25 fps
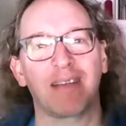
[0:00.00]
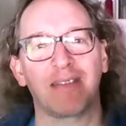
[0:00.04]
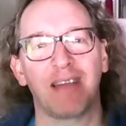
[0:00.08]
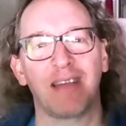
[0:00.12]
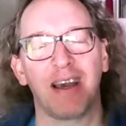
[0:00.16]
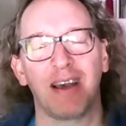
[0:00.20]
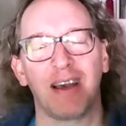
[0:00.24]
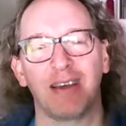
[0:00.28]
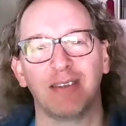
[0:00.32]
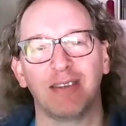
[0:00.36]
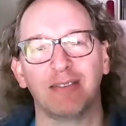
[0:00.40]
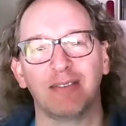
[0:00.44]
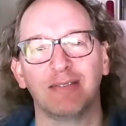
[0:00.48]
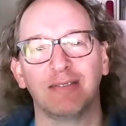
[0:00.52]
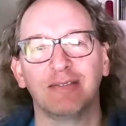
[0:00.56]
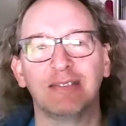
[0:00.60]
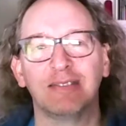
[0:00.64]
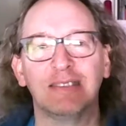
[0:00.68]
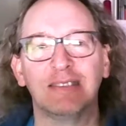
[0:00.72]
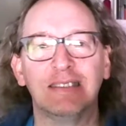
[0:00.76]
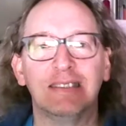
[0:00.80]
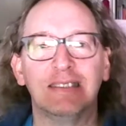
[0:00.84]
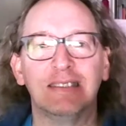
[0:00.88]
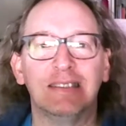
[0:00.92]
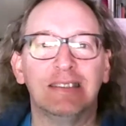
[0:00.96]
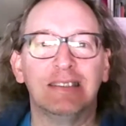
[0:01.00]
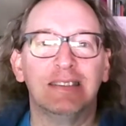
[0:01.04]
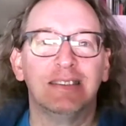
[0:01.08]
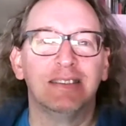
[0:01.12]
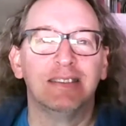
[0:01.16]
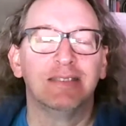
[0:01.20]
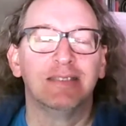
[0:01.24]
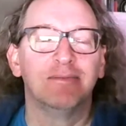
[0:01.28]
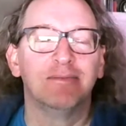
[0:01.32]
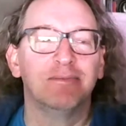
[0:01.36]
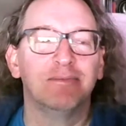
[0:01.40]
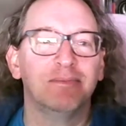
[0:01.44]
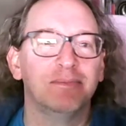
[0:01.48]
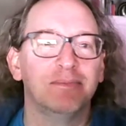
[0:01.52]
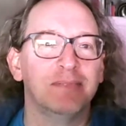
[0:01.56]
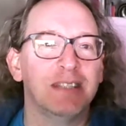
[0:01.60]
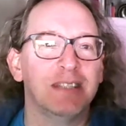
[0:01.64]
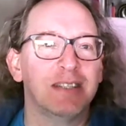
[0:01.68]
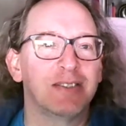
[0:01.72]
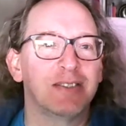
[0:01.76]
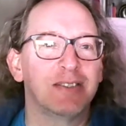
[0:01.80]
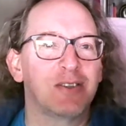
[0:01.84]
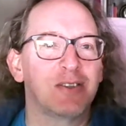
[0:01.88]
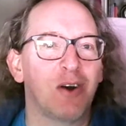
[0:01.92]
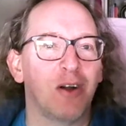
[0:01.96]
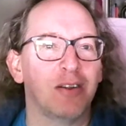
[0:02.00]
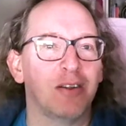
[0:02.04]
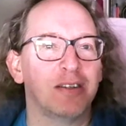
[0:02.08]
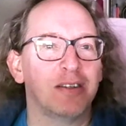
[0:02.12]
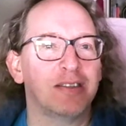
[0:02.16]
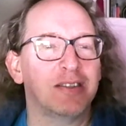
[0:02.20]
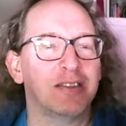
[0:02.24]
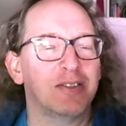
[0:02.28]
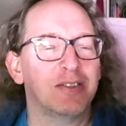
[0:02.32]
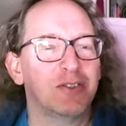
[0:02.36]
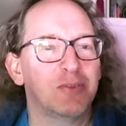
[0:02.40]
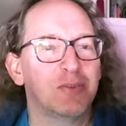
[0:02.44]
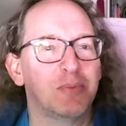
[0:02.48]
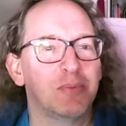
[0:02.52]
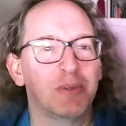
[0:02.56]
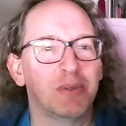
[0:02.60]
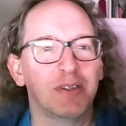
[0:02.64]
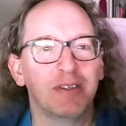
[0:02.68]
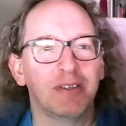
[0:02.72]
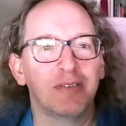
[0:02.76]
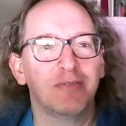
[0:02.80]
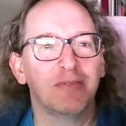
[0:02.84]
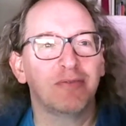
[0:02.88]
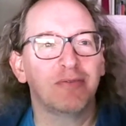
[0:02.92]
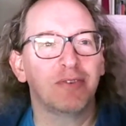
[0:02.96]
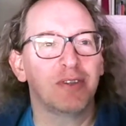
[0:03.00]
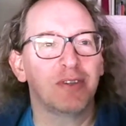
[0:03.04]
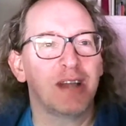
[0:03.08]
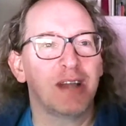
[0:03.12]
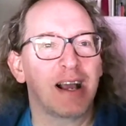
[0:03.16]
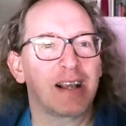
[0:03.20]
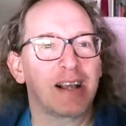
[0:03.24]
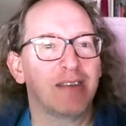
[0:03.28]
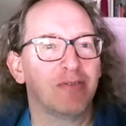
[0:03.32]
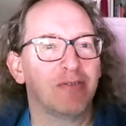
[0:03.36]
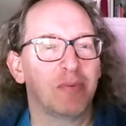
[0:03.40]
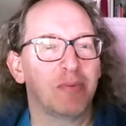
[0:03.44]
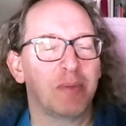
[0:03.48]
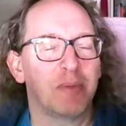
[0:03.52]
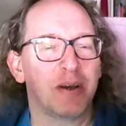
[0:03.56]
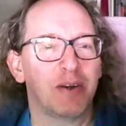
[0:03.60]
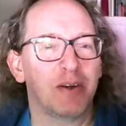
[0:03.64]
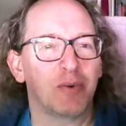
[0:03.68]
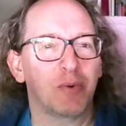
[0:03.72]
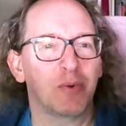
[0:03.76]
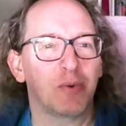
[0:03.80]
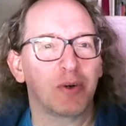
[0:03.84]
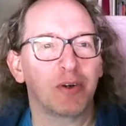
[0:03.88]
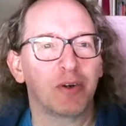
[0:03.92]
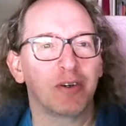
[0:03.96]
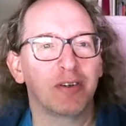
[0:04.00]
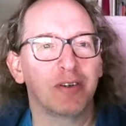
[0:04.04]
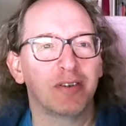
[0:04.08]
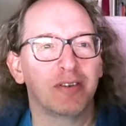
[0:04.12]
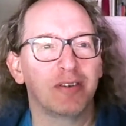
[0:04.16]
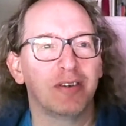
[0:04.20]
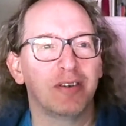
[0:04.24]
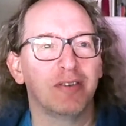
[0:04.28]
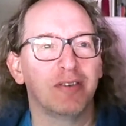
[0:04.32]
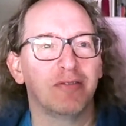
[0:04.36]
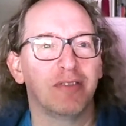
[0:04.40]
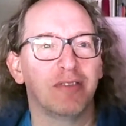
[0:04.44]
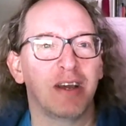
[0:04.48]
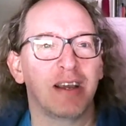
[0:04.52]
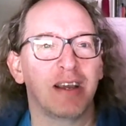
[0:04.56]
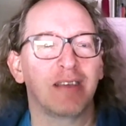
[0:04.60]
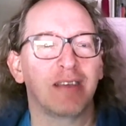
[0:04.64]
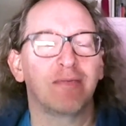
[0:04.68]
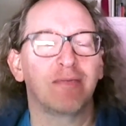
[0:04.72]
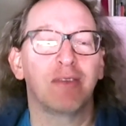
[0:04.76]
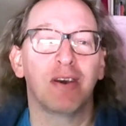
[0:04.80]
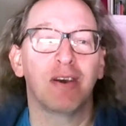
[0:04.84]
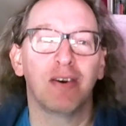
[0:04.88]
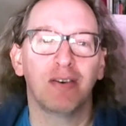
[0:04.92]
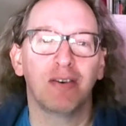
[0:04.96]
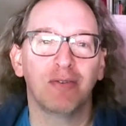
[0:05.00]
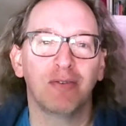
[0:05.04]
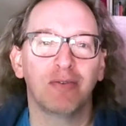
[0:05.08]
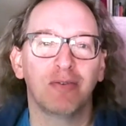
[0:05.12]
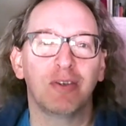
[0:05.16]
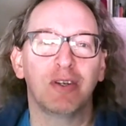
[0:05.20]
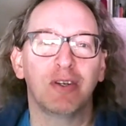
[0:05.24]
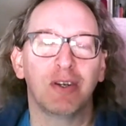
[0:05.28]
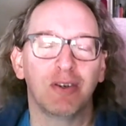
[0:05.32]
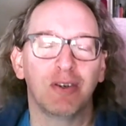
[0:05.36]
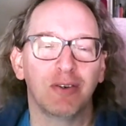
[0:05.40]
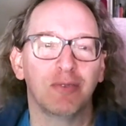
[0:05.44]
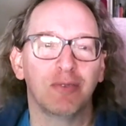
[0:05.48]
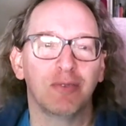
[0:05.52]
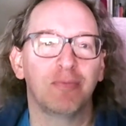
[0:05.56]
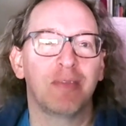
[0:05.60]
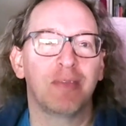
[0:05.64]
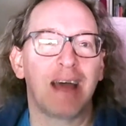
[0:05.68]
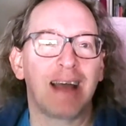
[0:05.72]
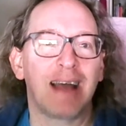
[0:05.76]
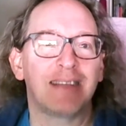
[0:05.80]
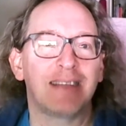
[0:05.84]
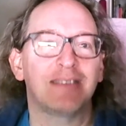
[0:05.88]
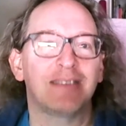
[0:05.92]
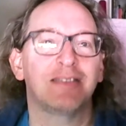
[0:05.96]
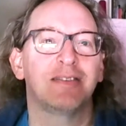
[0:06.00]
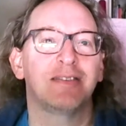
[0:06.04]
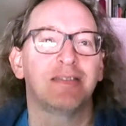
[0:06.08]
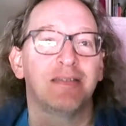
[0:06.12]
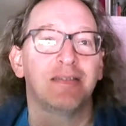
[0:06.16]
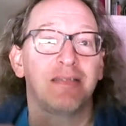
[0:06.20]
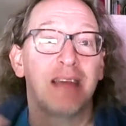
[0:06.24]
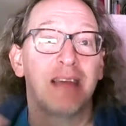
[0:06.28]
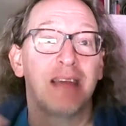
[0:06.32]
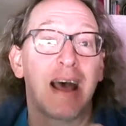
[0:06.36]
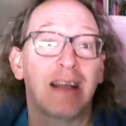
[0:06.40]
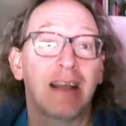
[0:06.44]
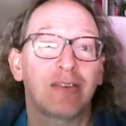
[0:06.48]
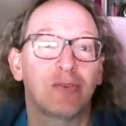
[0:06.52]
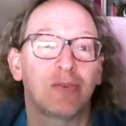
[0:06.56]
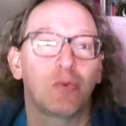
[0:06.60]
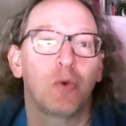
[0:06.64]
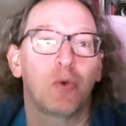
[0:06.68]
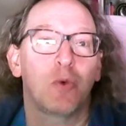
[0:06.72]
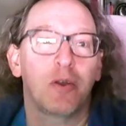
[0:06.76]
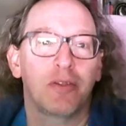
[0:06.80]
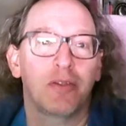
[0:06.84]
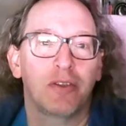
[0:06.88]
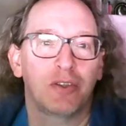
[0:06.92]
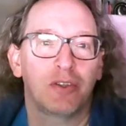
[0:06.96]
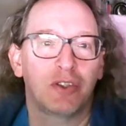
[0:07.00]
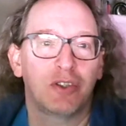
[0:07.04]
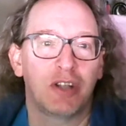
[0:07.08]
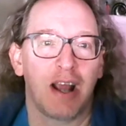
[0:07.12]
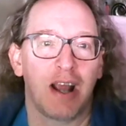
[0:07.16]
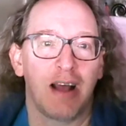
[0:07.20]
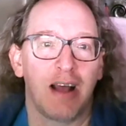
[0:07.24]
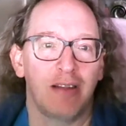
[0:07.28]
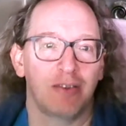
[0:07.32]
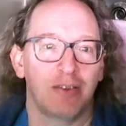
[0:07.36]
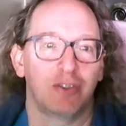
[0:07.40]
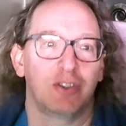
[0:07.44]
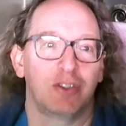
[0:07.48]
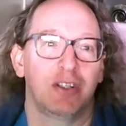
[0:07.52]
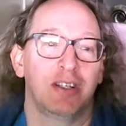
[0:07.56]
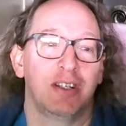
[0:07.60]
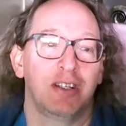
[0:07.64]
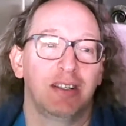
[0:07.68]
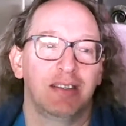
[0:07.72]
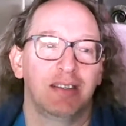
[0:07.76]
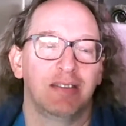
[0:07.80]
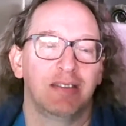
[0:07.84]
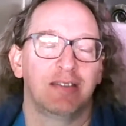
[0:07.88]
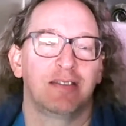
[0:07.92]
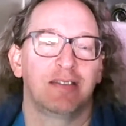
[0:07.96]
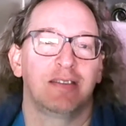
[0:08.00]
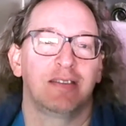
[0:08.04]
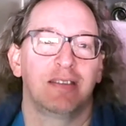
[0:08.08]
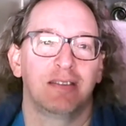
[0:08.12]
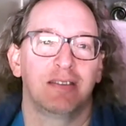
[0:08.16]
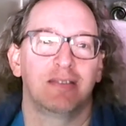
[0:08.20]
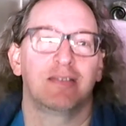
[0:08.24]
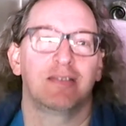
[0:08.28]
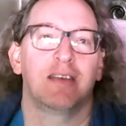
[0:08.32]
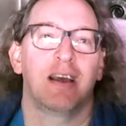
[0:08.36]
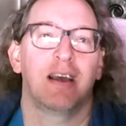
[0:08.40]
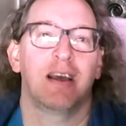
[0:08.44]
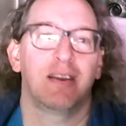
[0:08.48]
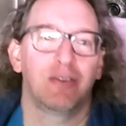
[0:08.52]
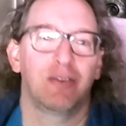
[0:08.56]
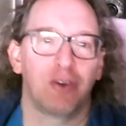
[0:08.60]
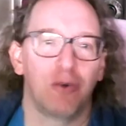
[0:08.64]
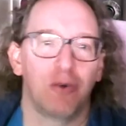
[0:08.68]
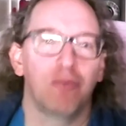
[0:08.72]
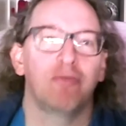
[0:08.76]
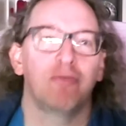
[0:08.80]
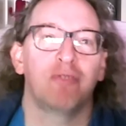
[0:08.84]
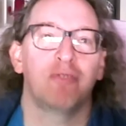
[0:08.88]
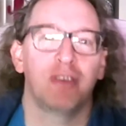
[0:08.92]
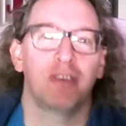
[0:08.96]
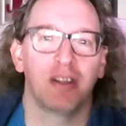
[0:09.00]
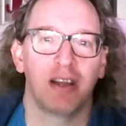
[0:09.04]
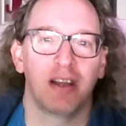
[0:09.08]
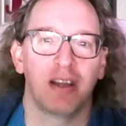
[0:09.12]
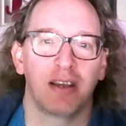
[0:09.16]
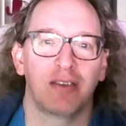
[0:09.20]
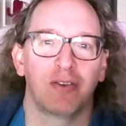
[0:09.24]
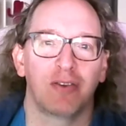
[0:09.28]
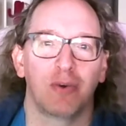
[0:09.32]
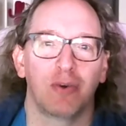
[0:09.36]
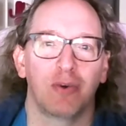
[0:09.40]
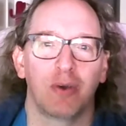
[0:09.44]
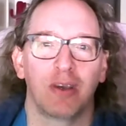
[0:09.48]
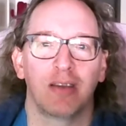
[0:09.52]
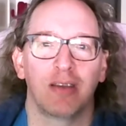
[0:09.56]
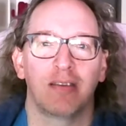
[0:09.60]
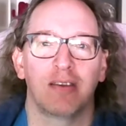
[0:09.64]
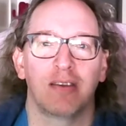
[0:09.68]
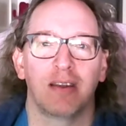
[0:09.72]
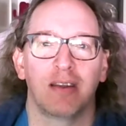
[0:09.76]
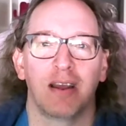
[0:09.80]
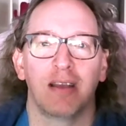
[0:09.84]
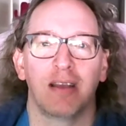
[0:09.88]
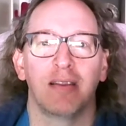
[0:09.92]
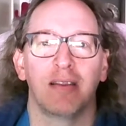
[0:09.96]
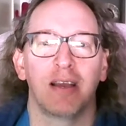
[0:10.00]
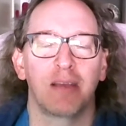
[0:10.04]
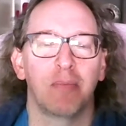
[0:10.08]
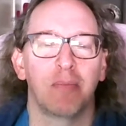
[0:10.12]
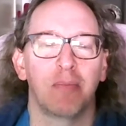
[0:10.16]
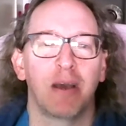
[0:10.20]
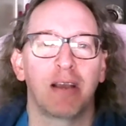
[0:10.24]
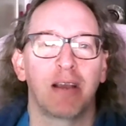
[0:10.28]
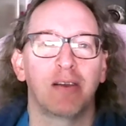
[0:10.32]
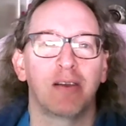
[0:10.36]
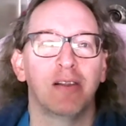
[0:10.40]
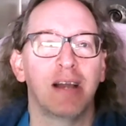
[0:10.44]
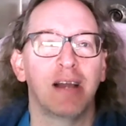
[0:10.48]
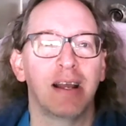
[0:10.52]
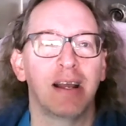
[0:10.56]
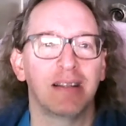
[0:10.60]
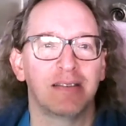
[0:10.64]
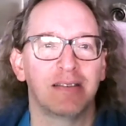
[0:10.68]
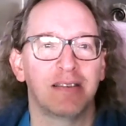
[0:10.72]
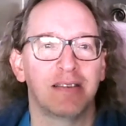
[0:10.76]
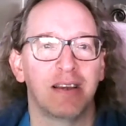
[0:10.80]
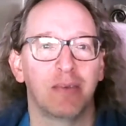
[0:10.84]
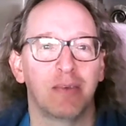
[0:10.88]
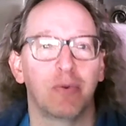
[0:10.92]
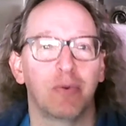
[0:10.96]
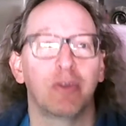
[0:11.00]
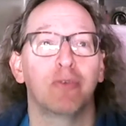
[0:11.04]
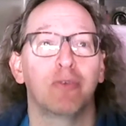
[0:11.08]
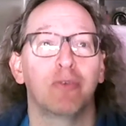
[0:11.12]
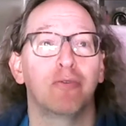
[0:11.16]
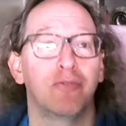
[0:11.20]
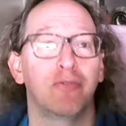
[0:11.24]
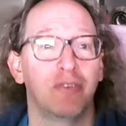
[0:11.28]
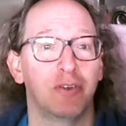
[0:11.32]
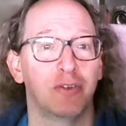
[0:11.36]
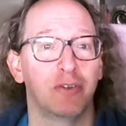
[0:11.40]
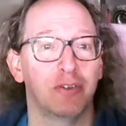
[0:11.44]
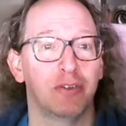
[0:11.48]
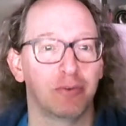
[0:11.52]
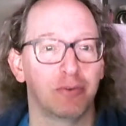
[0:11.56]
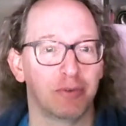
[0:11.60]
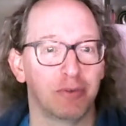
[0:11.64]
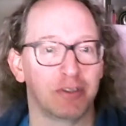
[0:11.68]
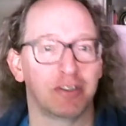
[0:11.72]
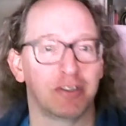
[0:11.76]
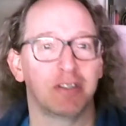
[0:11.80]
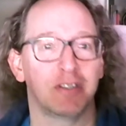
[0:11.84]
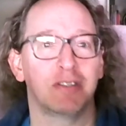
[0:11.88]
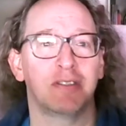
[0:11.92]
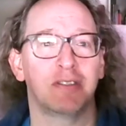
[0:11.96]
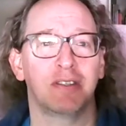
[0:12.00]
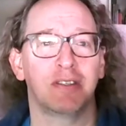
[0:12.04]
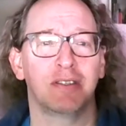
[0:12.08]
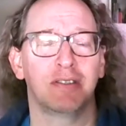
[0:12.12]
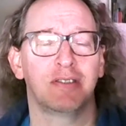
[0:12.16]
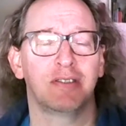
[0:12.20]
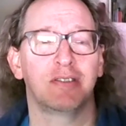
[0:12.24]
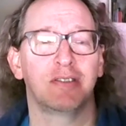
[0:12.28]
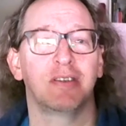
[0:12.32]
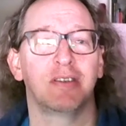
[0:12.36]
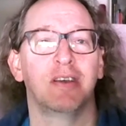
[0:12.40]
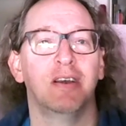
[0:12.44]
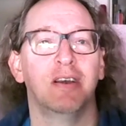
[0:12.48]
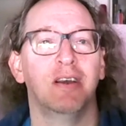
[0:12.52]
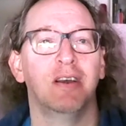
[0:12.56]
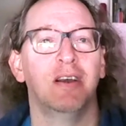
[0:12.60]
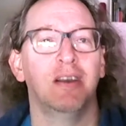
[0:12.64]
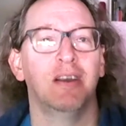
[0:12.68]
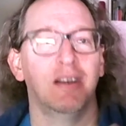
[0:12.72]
back that, let's call it discipline for lack of a better word, of like, mm-hmm. no, you know, that's what the challenge is I don't feel like doing it today. Like Michael Hand said, when you feel the resistance